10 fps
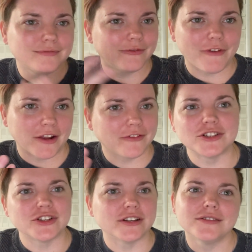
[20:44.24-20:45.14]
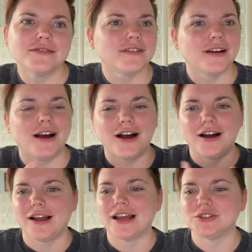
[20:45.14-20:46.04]
fan fiction
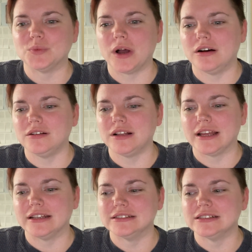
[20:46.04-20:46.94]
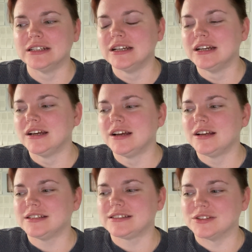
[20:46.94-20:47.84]
as well. And
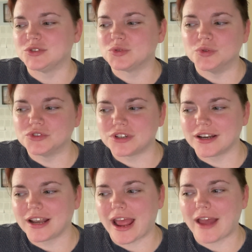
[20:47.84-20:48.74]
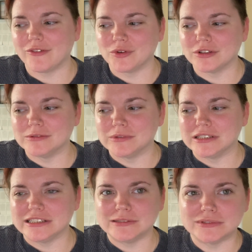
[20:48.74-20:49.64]
since school started, I haven't really been
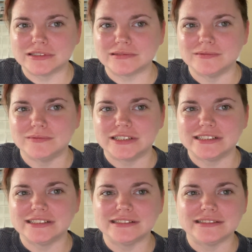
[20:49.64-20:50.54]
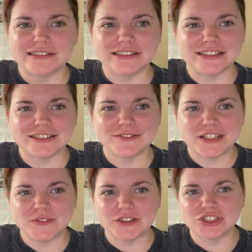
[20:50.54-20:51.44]
able to write a lot of
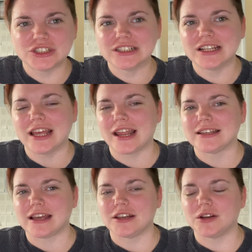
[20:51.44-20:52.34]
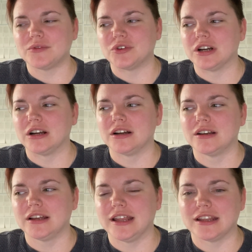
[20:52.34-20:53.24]
fan fiction, and I signed up for
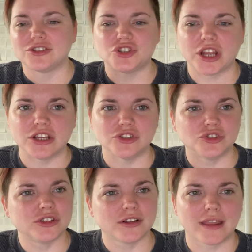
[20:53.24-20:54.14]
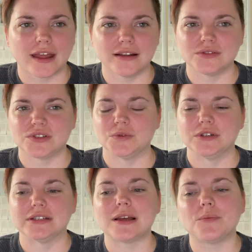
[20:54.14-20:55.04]
an exchange that is due in
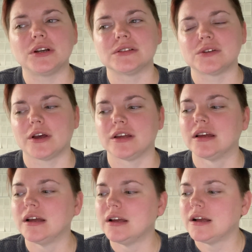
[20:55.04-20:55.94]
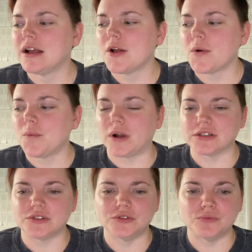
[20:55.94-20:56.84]
December, and so I want
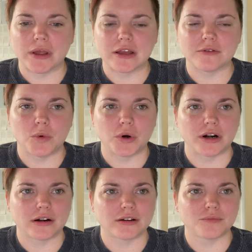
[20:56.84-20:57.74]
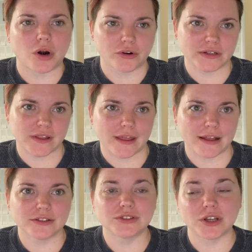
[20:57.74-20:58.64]
to make more progress on that.
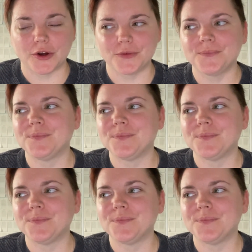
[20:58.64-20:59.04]
So,